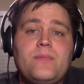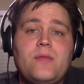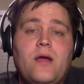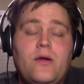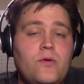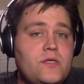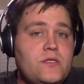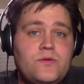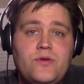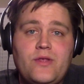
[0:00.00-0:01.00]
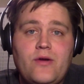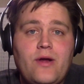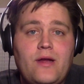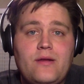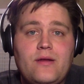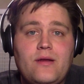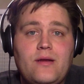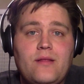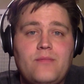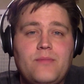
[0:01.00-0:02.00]
Iron Horses was really great, and
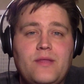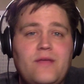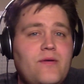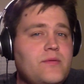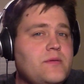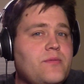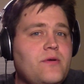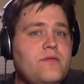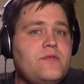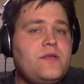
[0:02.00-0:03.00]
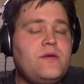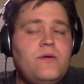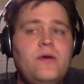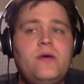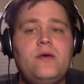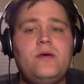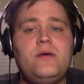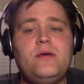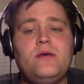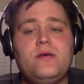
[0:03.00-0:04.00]
I believe it was approved too.
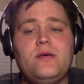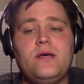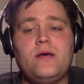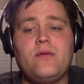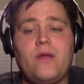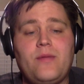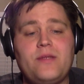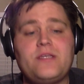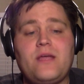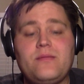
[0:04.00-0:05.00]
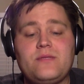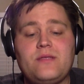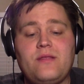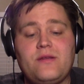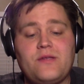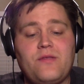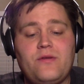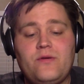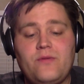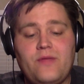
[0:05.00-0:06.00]
Rampage games, and there's a
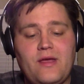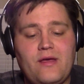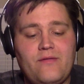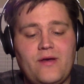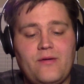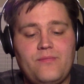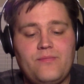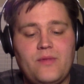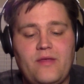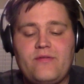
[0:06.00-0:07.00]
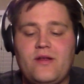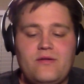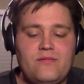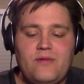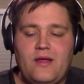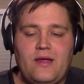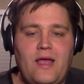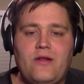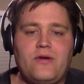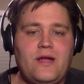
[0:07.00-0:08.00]
third one they have out. They've done like
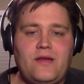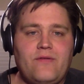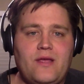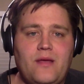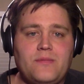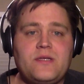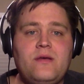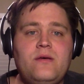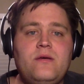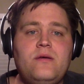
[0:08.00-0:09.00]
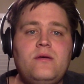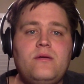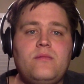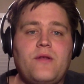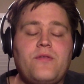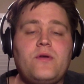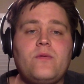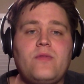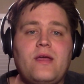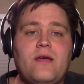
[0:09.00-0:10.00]
8 or 9 different games, but a third
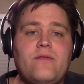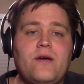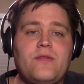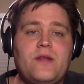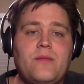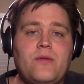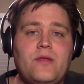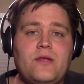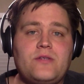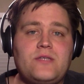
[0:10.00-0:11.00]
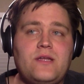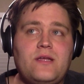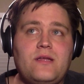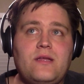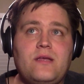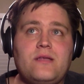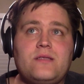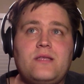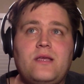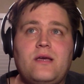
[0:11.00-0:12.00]
one they have out that I'm really interested in
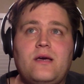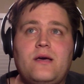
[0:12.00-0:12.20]
is the